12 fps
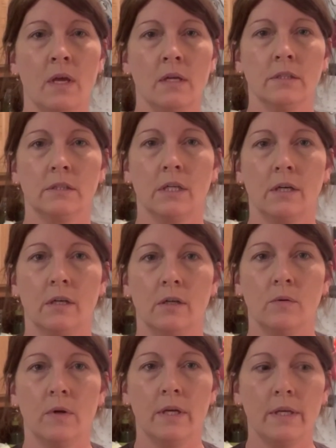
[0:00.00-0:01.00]

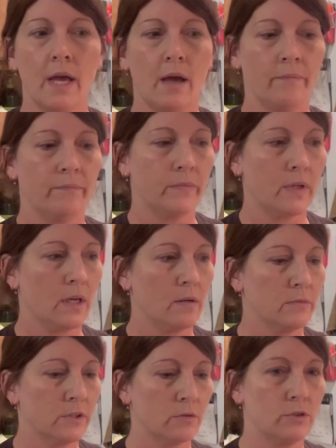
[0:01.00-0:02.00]
So yeah,
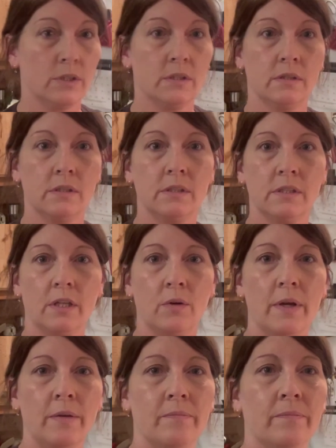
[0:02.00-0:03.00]
so just stick
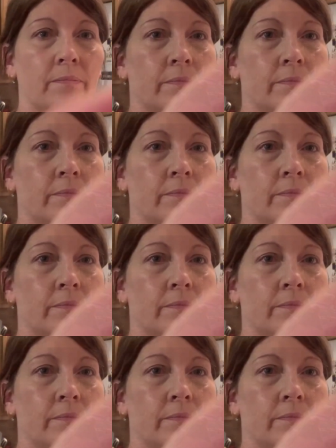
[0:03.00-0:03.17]
around.